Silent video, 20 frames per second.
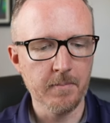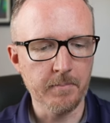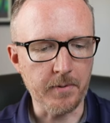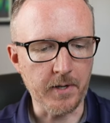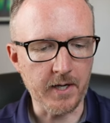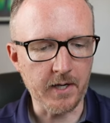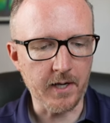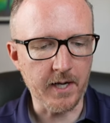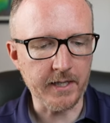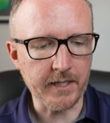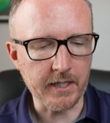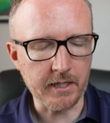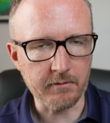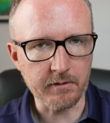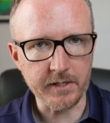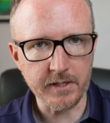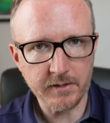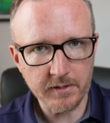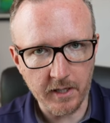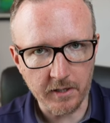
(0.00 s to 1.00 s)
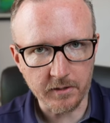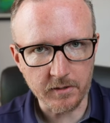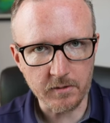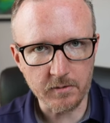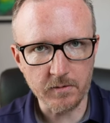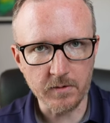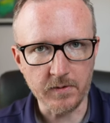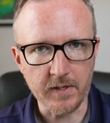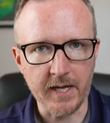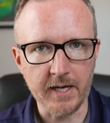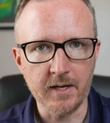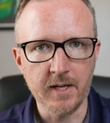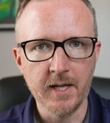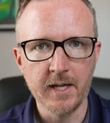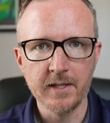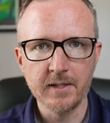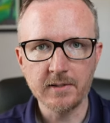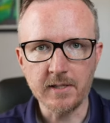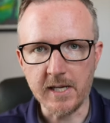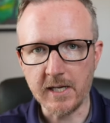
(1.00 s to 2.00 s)
But I can already tell you that
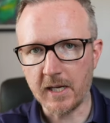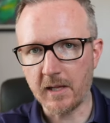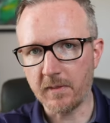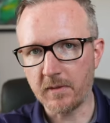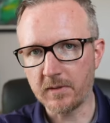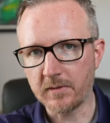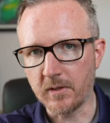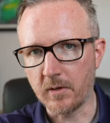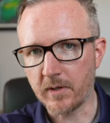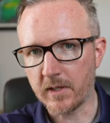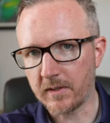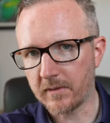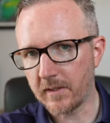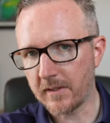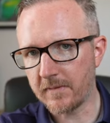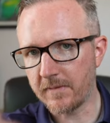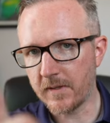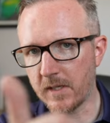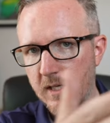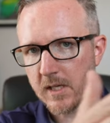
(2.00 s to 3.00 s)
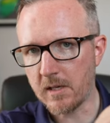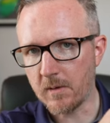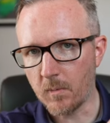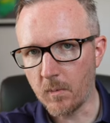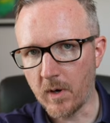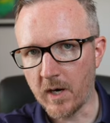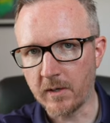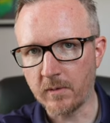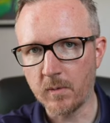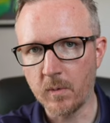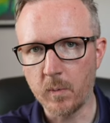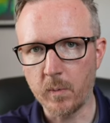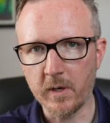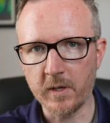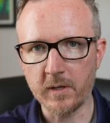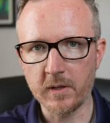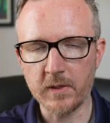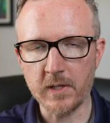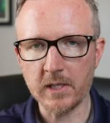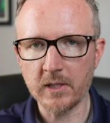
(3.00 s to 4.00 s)
taking the Sony Z V E one
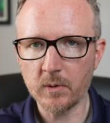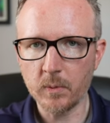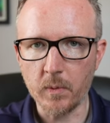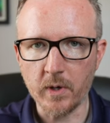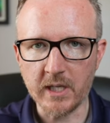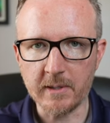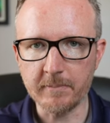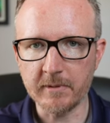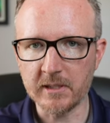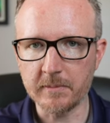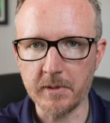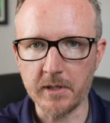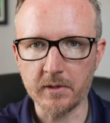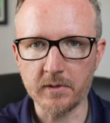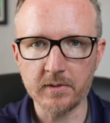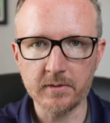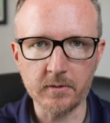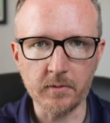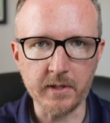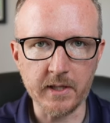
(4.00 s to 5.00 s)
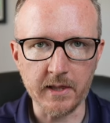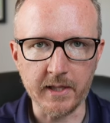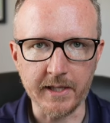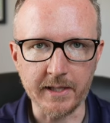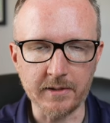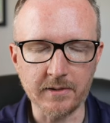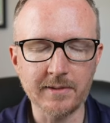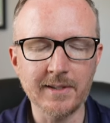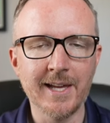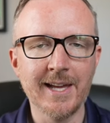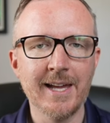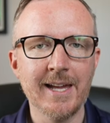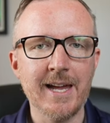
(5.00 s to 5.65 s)
with the twenty millimeter Sony lens